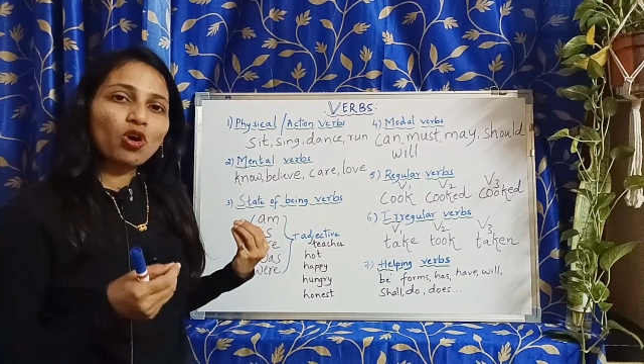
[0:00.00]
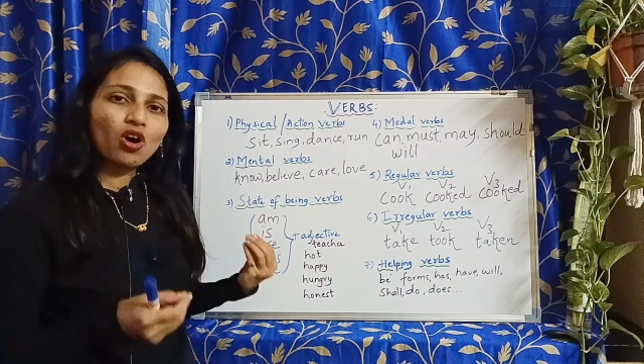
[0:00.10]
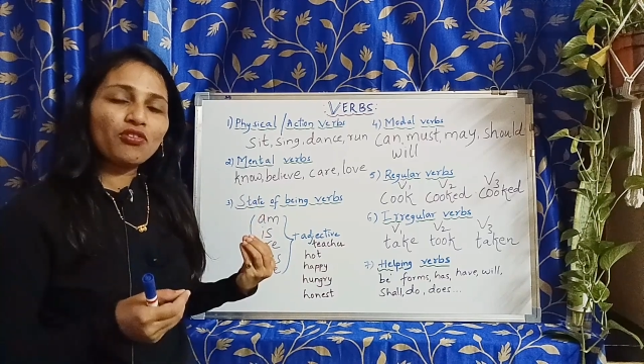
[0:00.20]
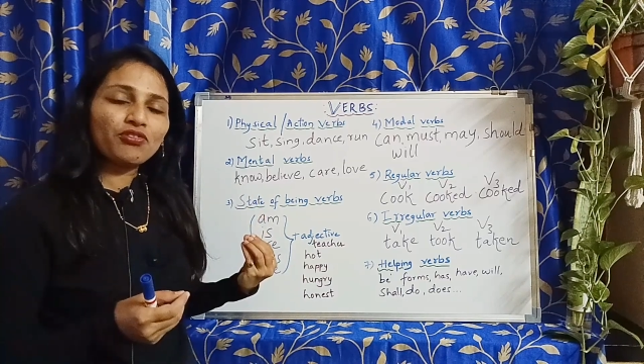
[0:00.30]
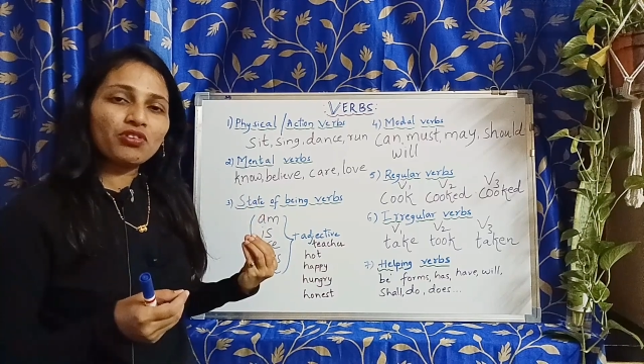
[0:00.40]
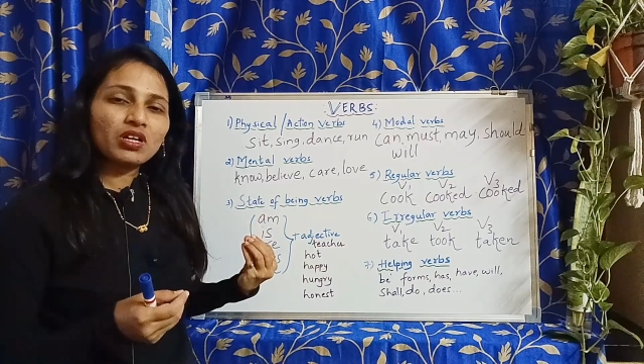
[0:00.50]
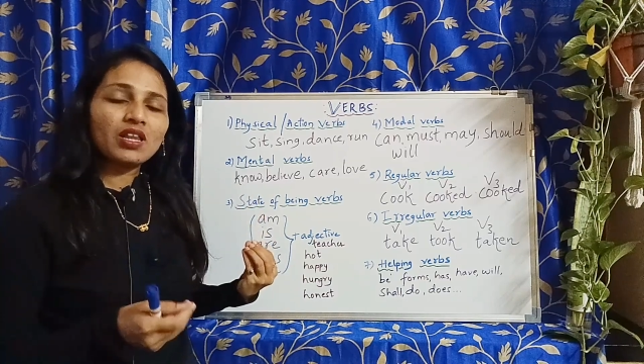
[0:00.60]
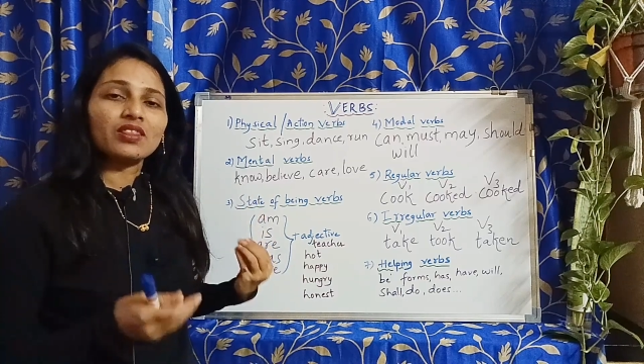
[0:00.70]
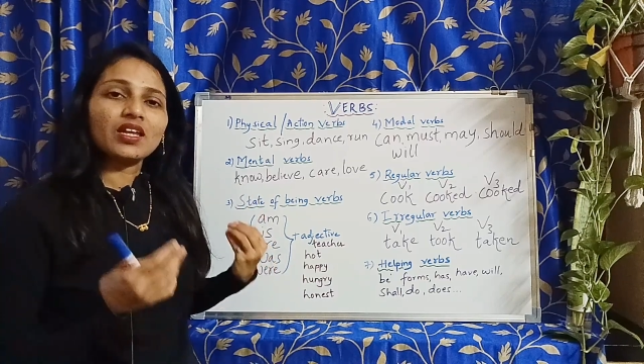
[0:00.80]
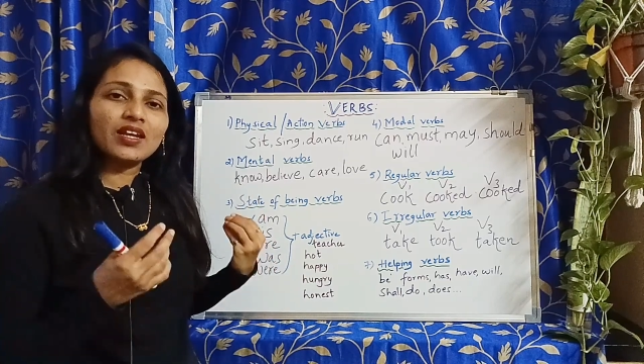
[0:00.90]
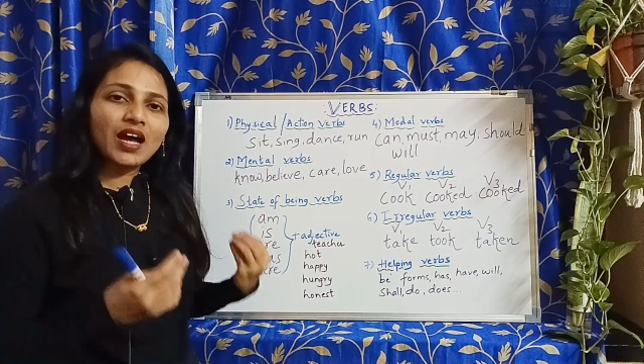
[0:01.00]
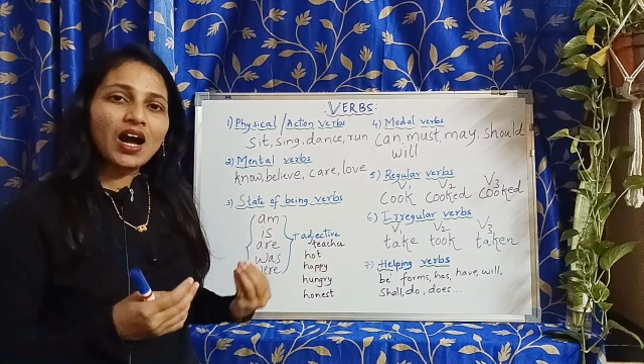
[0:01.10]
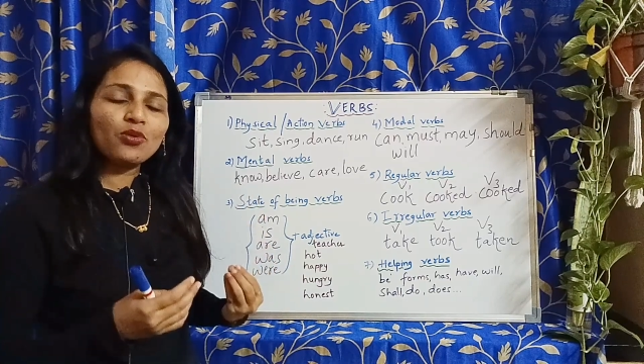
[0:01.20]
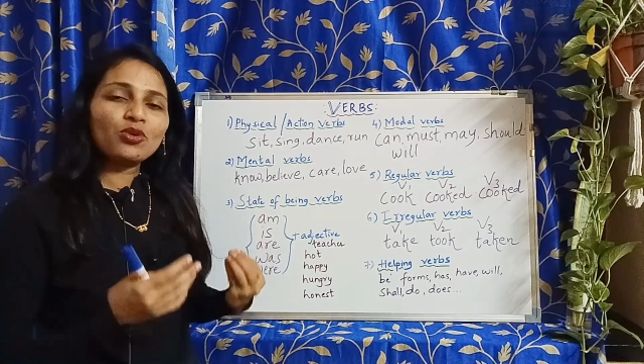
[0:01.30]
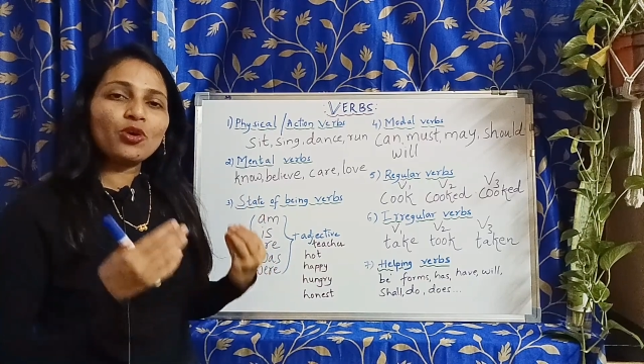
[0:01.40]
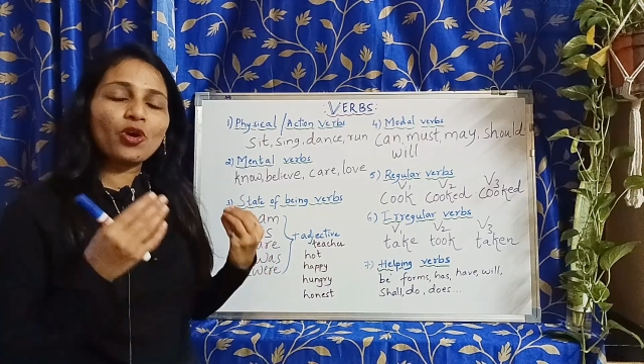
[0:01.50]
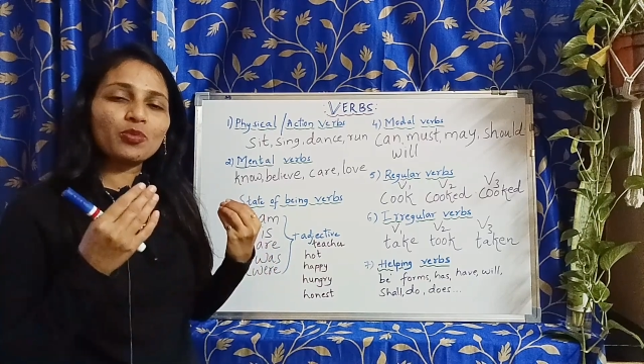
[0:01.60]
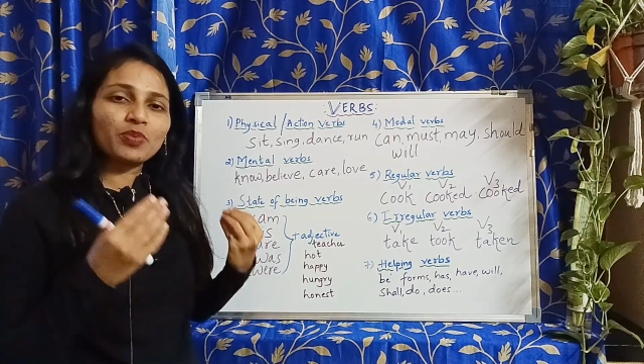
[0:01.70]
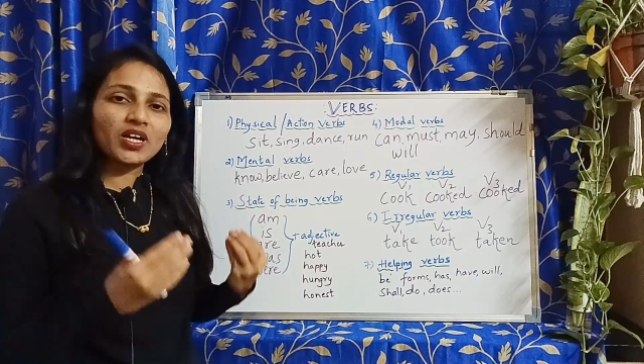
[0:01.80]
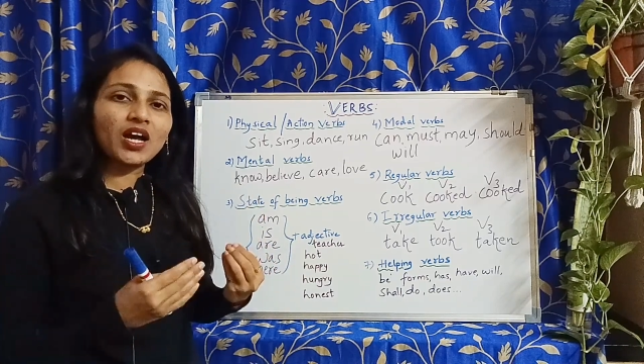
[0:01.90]
of the noun or
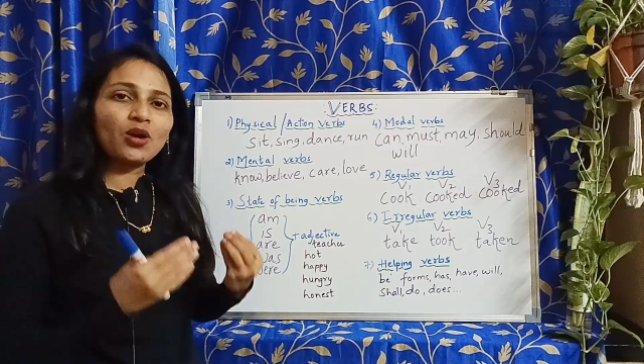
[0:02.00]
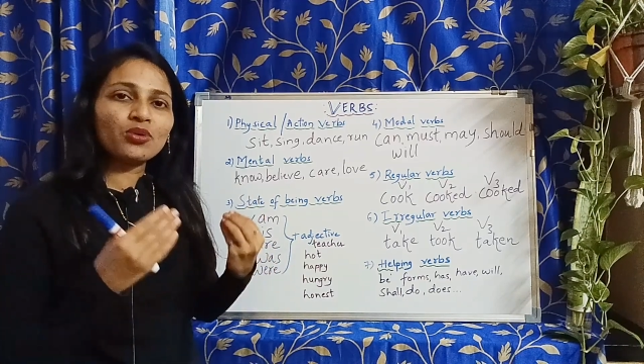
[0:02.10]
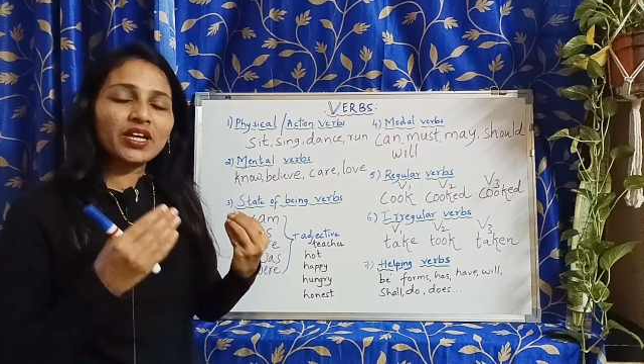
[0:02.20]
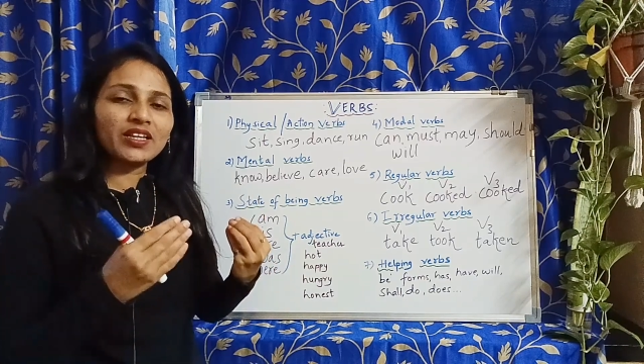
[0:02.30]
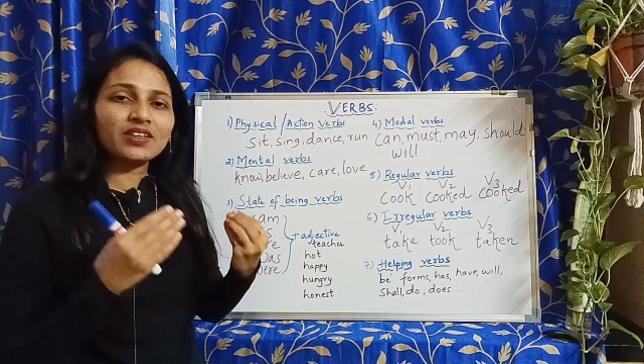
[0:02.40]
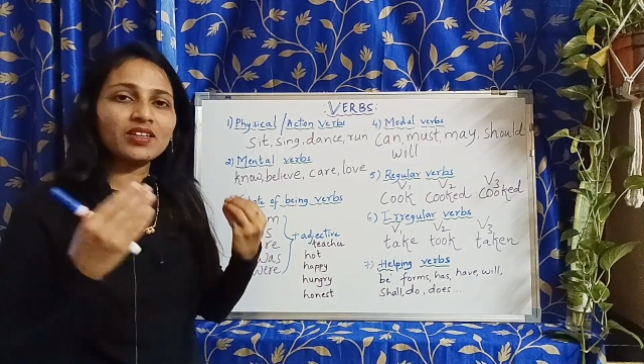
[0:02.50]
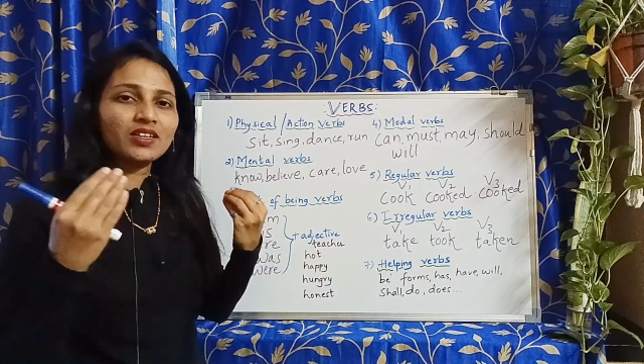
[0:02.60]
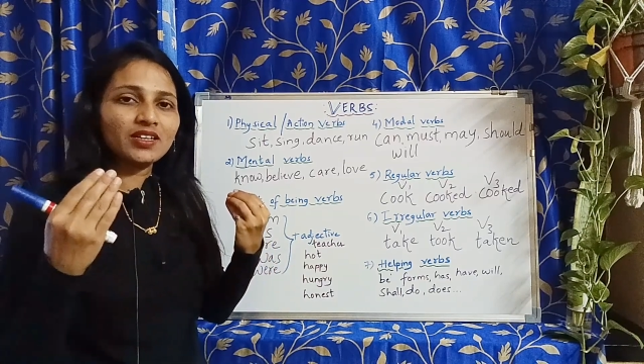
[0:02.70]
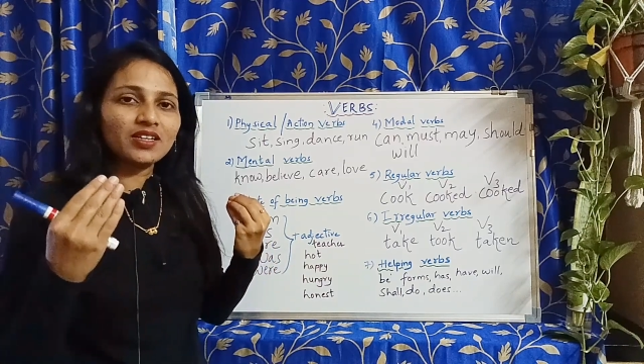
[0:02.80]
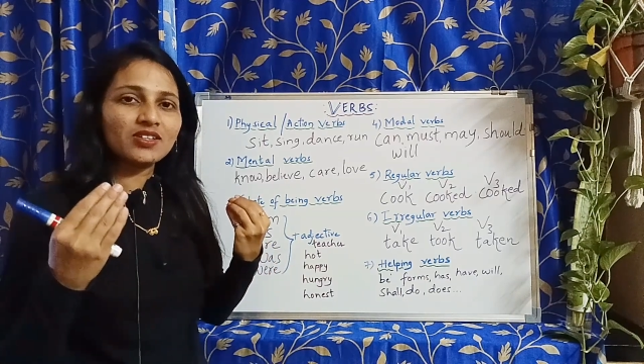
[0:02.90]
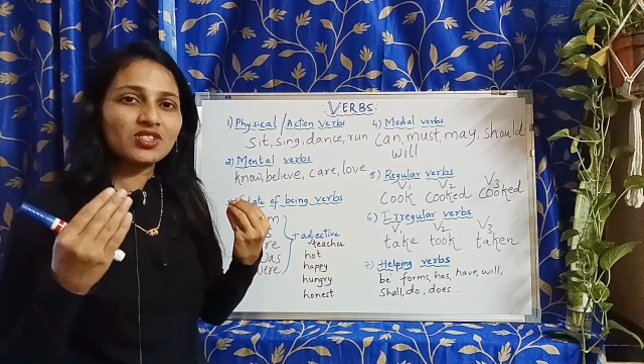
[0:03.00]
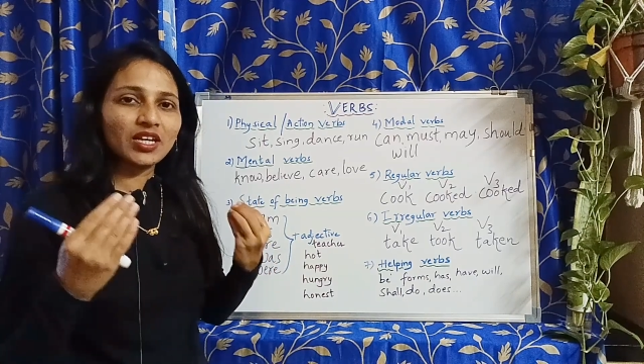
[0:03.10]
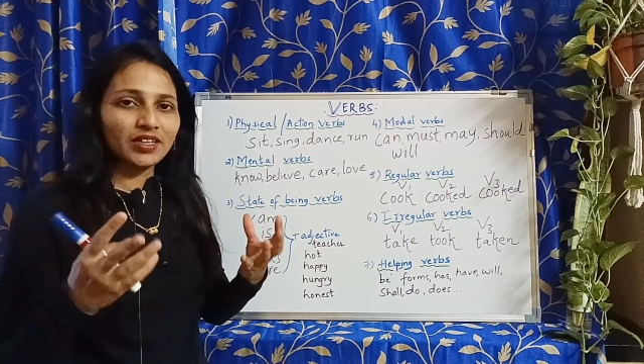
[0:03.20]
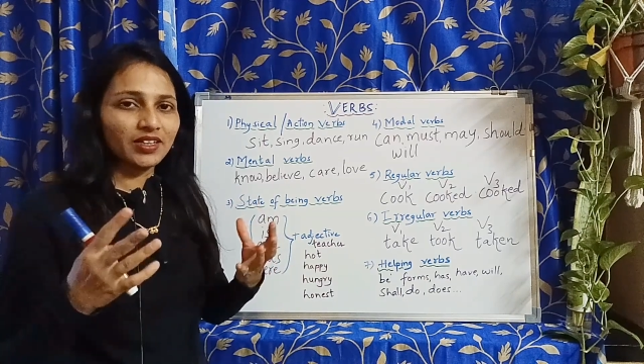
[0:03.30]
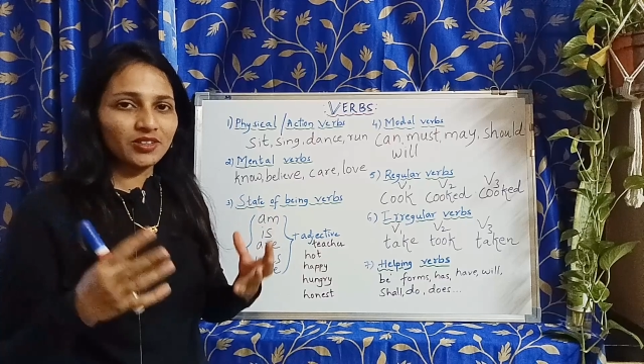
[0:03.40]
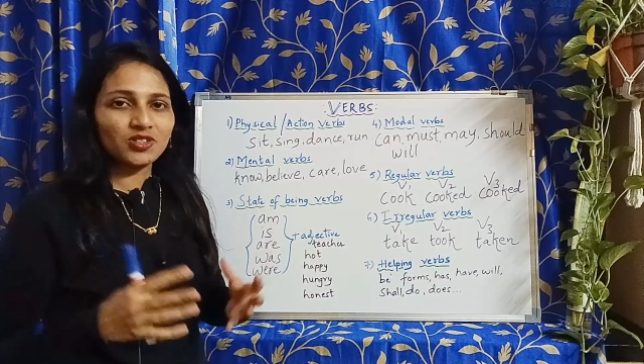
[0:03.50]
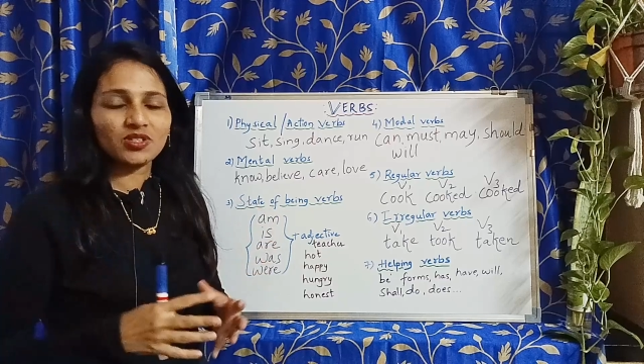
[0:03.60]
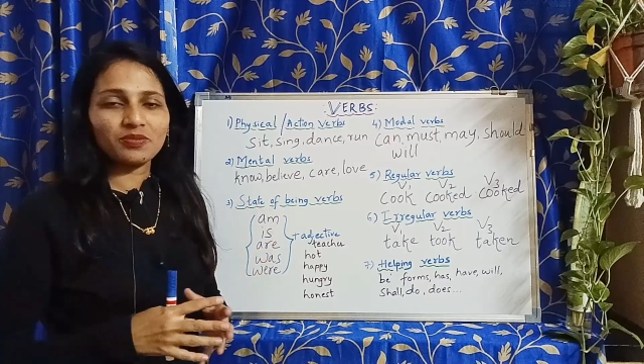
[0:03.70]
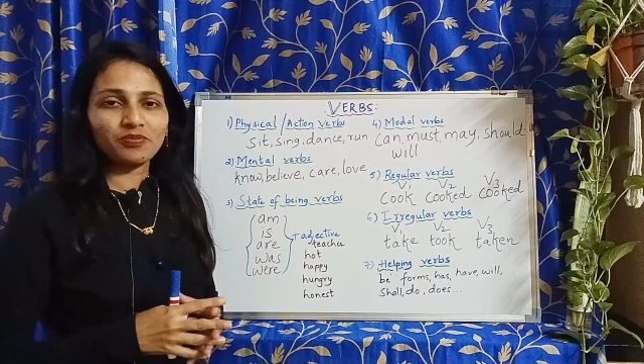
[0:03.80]
pronoun in the sentence.